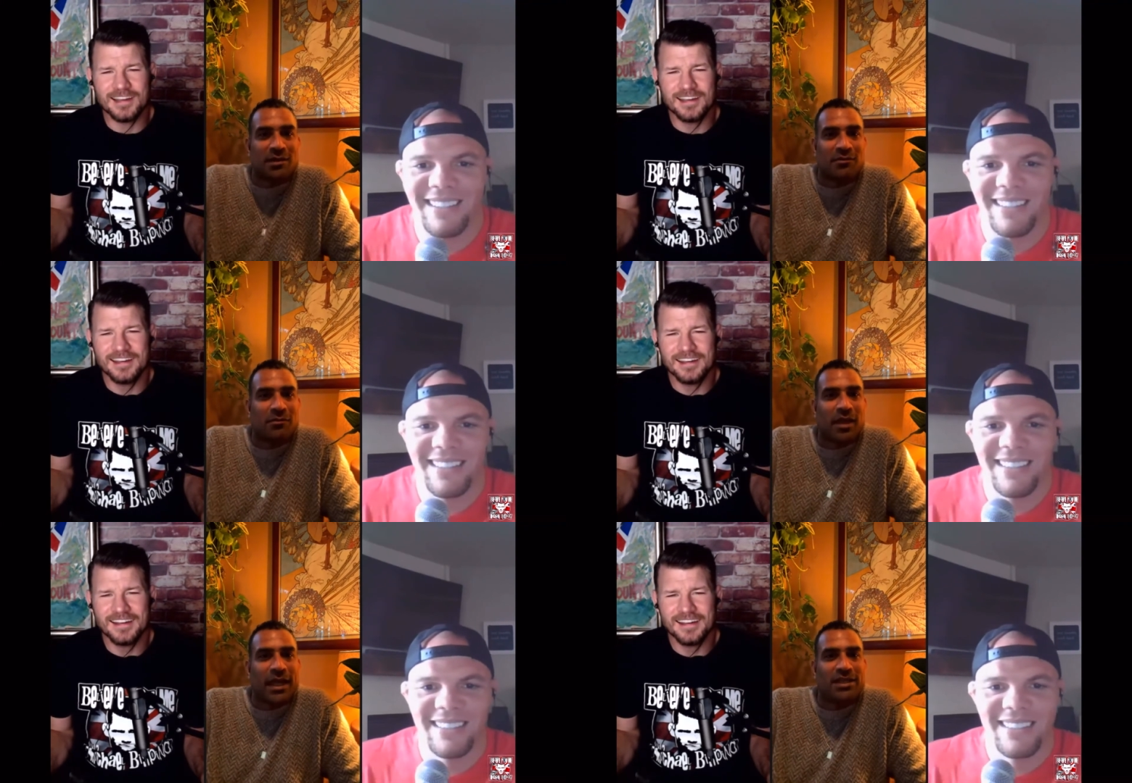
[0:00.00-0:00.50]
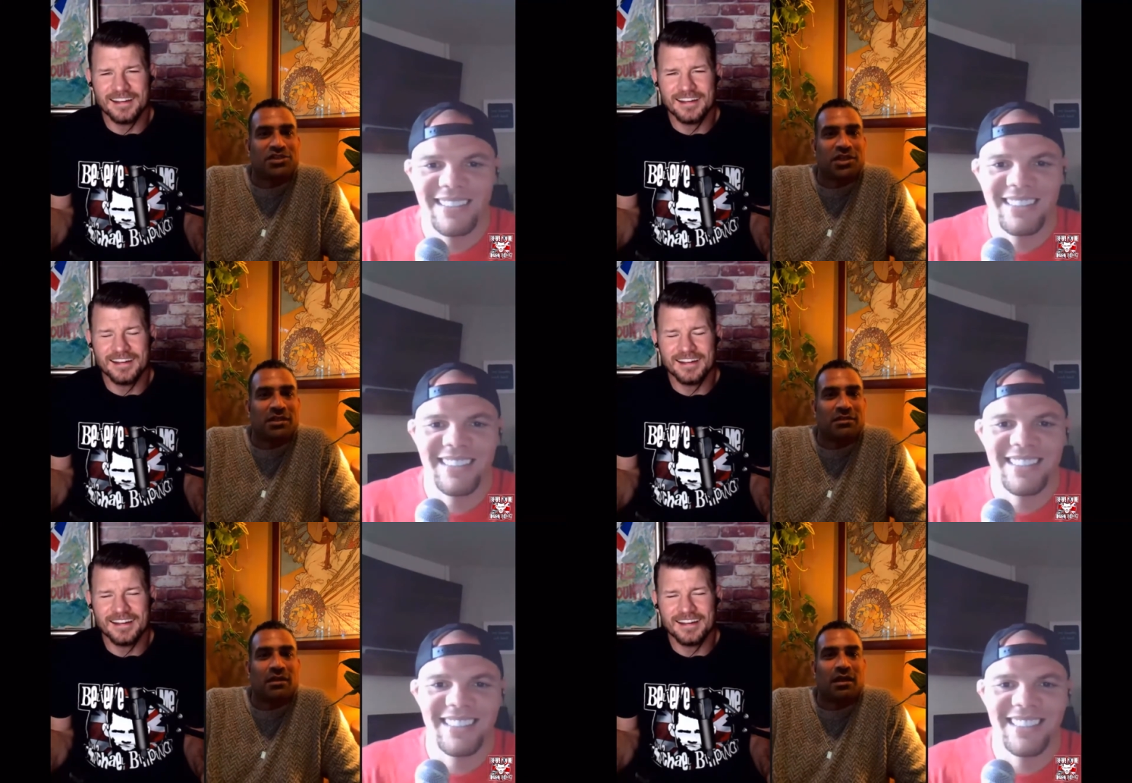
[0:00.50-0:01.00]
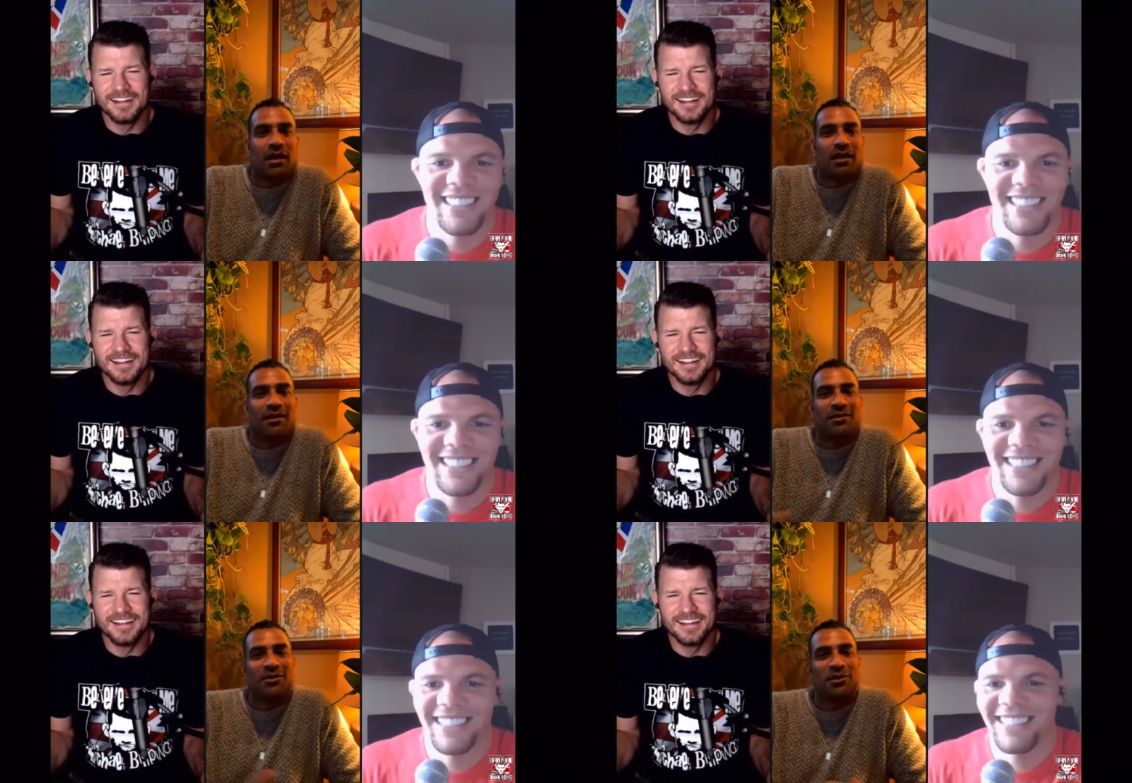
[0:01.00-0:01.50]
Speaker 1: was some ancient,
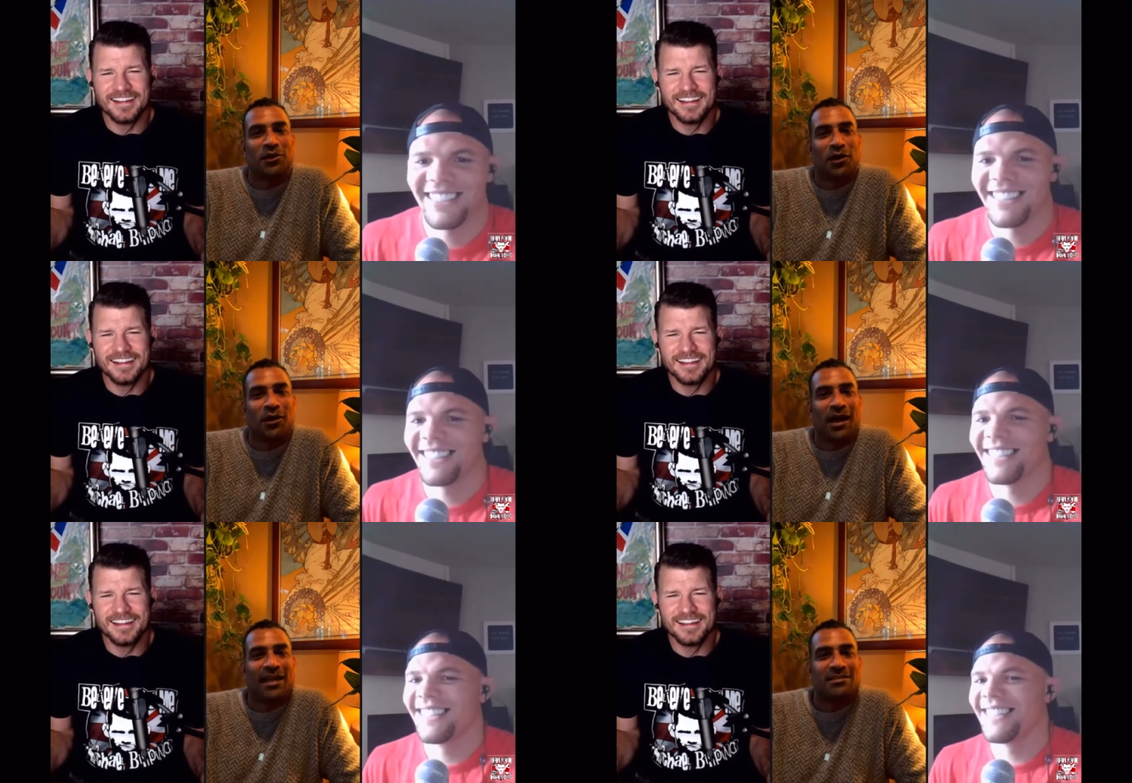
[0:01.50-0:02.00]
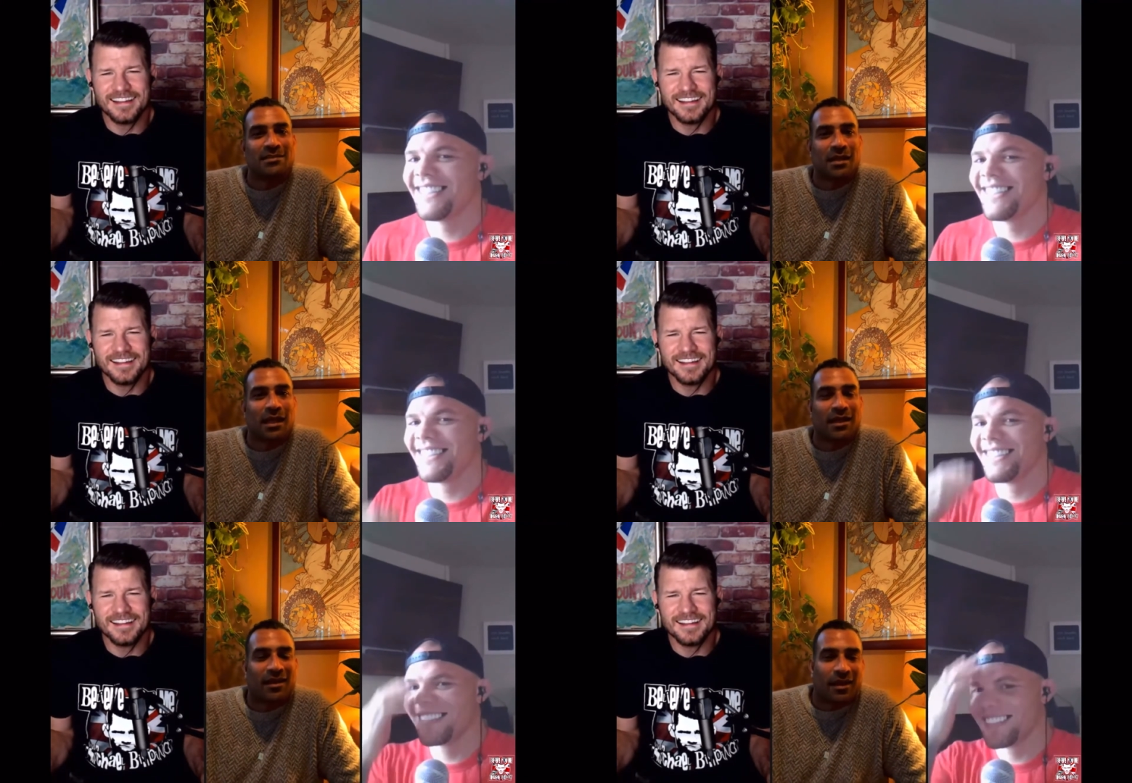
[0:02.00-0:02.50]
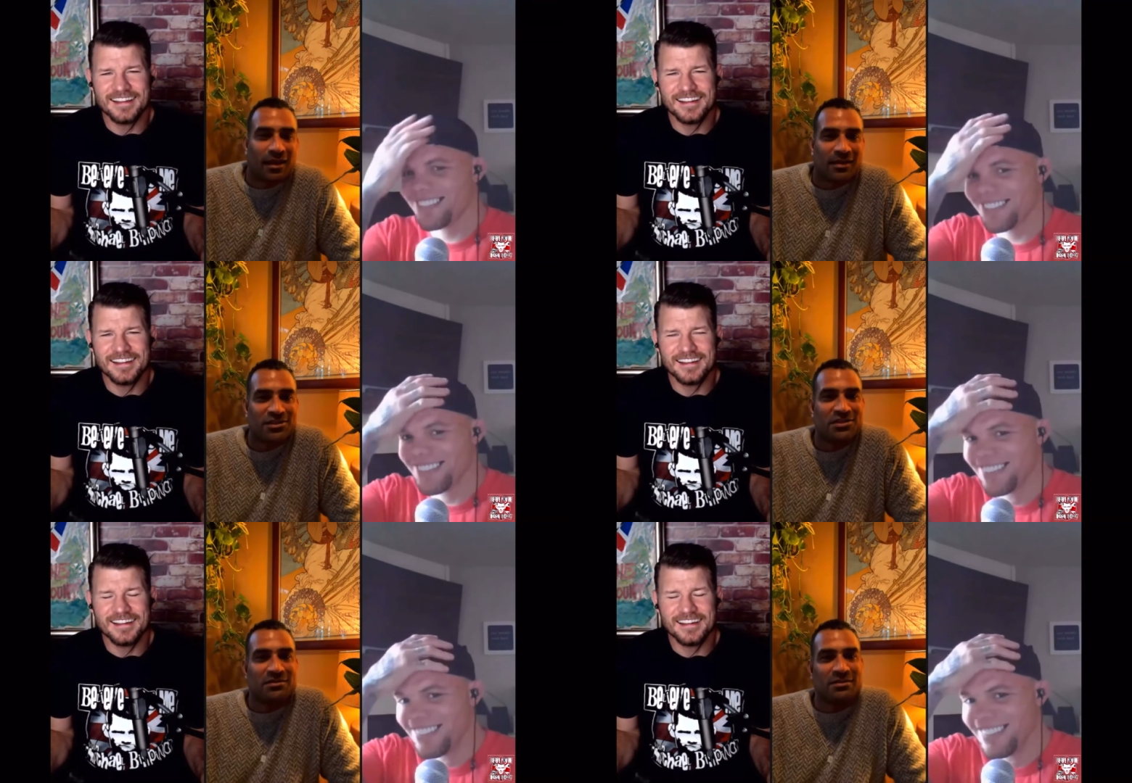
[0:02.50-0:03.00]
uh, you know, Aztec,
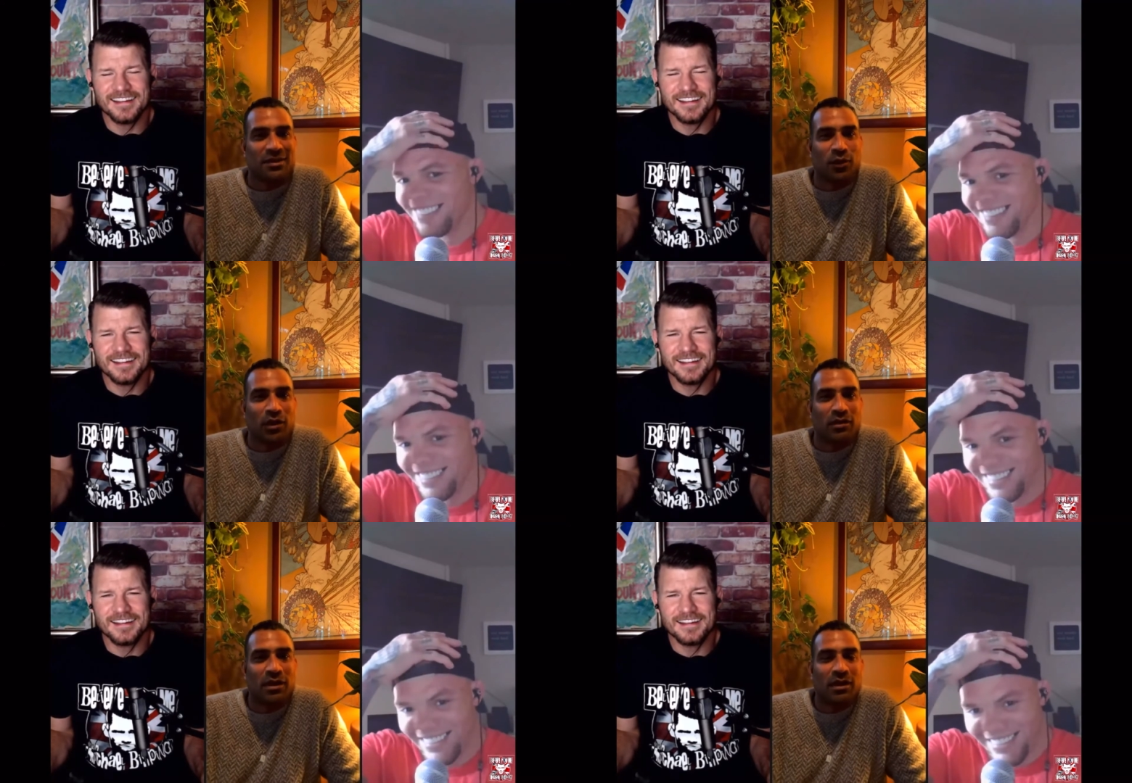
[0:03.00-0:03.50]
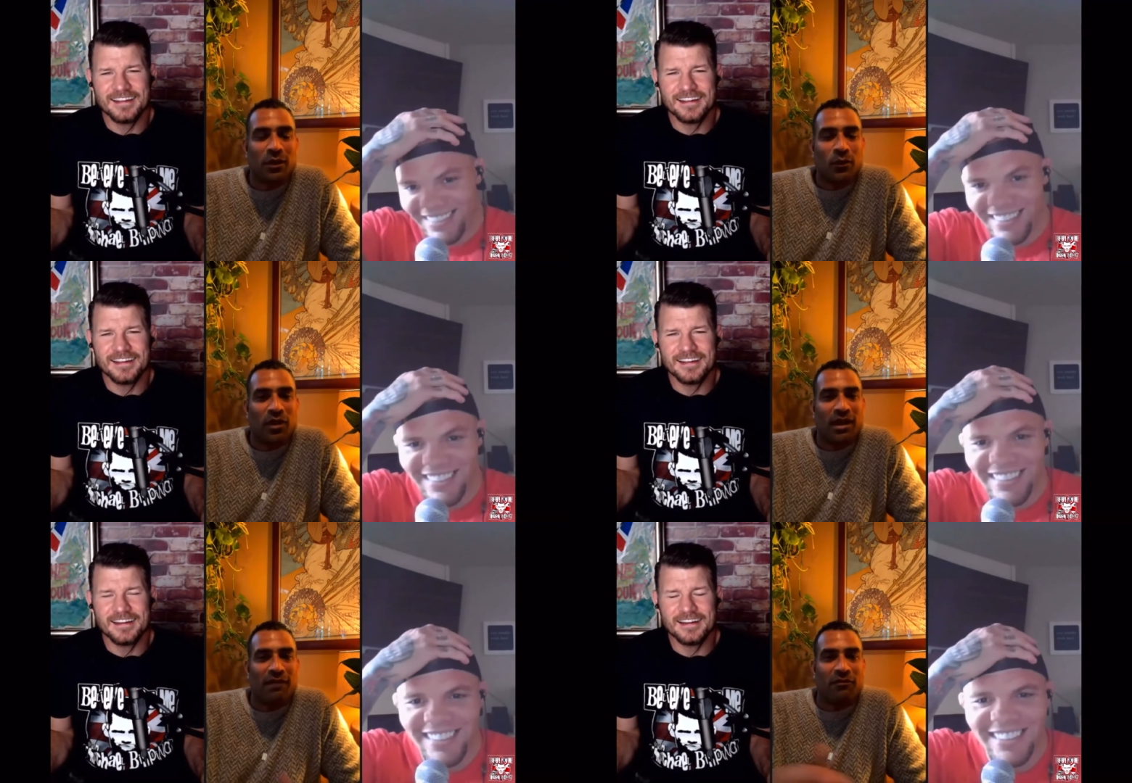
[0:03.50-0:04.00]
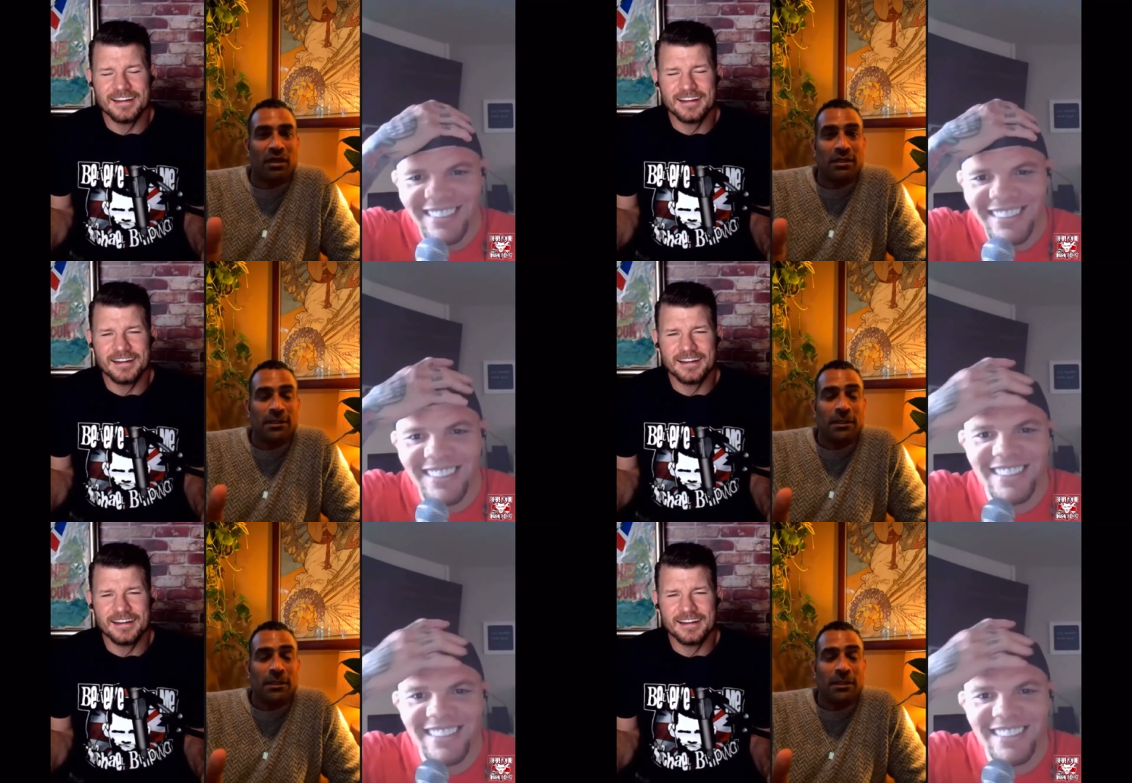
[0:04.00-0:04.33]
uh, your whatever.